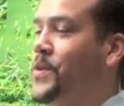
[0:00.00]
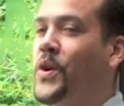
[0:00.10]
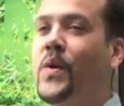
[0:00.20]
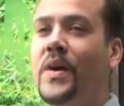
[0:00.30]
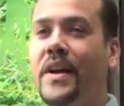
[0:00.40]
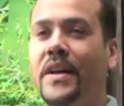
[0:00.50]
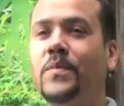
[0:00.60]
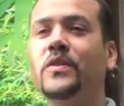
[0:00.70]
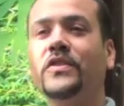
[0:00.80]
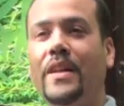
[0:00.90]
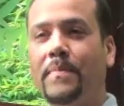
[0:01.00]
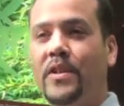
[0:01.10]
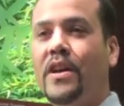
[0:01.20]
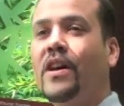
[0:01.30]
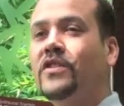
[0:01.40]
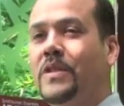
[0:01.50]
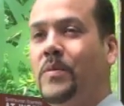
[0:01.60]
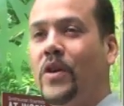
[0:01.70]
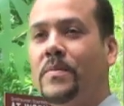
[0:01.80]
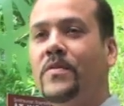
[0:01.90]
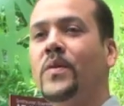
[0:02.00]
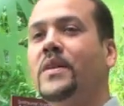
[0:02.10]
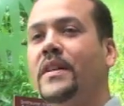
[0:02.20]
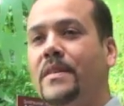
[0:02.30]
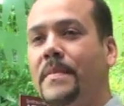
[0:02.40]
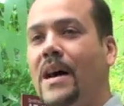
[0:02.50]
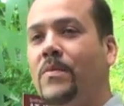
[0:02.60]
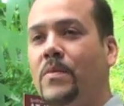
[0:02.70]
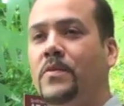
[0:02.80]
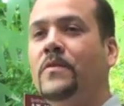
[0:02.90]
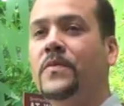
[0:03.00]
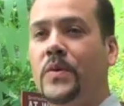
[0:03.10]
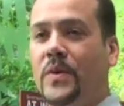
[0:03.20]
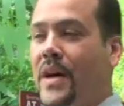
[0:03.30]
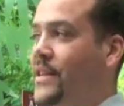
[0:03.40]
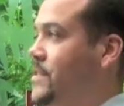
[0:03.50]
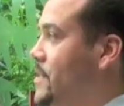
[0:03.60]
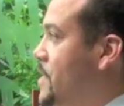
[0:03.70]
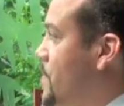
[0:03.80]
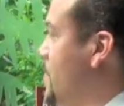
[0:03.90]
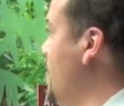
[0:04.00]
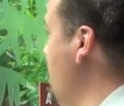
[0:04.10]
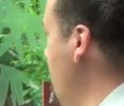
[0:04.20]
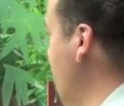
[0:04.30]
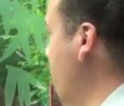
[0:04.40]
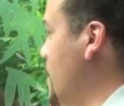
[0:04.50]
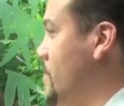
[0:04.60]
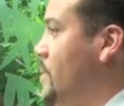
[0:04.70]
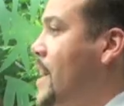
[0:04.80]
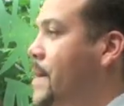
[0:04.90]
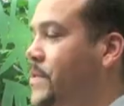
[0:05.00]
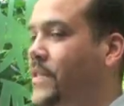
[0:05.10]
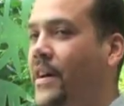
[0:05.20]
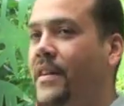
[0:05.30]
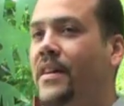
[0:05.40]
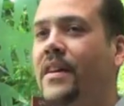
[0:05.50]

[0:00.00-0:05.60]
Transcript: We'll go in and we'll set up the yards in the morning before we let them out. We'll put food out into the different parts of their habitat.